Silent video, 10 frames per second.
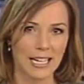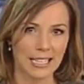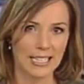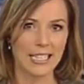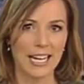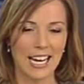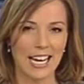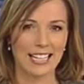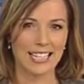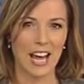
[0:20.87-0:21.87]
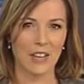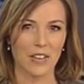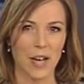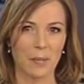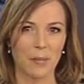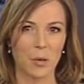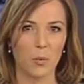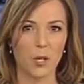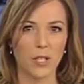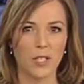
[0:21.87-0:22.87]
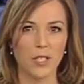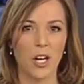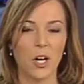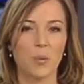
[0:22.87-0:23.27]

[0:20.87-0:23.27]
is and how the company works,